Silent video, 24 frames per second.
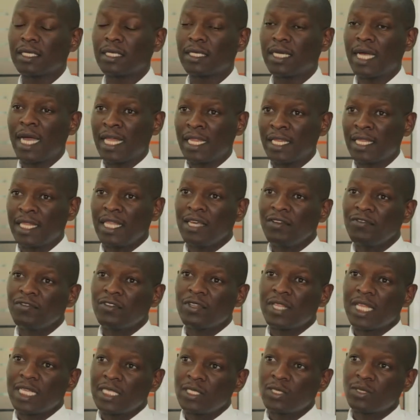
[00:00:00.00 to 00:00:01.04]
And therefore
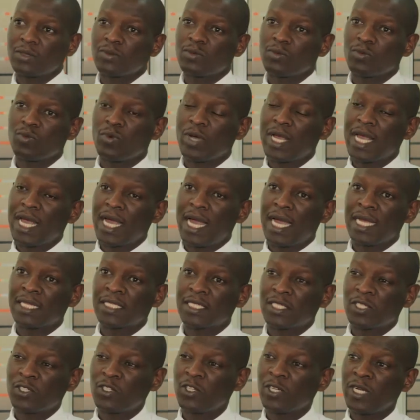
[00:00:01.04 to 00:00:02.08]
that's where an
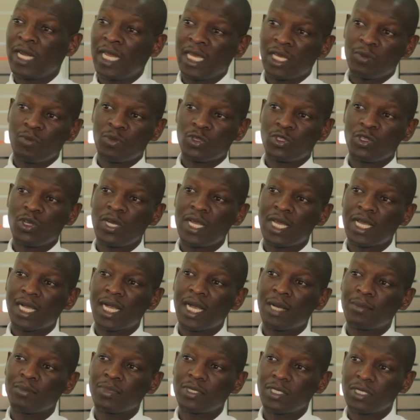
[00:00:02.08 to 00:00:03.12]
institution like Musoni
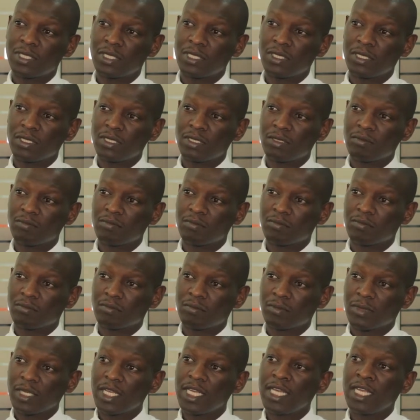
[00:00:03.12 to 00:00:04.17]
comes
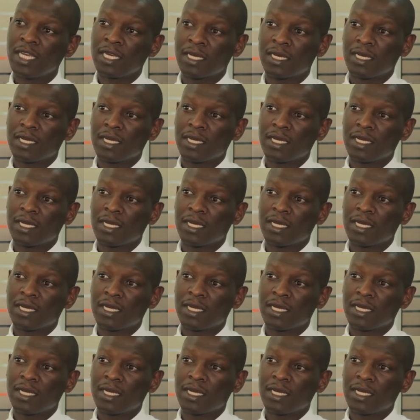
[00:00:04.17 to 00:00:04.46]
in.